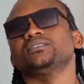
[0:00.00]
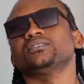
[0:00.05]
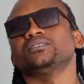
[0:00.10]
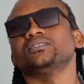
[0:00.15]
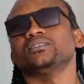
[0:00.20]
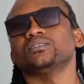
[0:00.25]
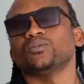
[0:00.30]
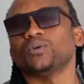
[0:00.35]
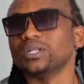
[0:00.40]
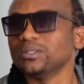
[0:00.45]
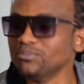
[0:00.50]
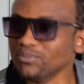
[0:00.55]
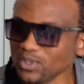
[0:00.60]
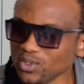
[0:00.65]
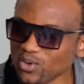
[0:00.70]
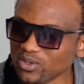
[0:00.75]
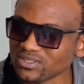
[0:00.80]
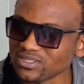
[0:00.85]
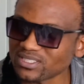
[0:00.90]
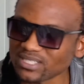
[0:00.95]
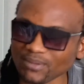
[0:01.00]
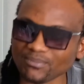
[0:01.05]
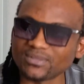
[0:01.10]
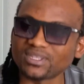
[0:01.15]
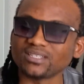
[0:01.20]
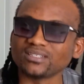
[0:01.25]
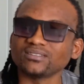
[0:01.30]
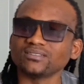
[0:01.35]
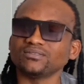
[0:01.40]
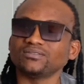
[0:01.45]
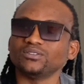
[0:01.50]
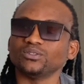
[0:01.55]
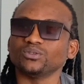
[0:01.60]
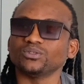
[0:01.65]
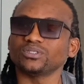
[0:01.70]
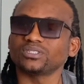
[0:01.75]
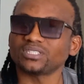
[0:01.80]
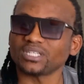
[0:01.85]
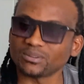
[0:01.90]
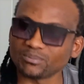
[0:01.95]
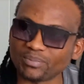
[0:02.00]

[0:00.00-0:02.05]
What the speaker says: 1 million something views and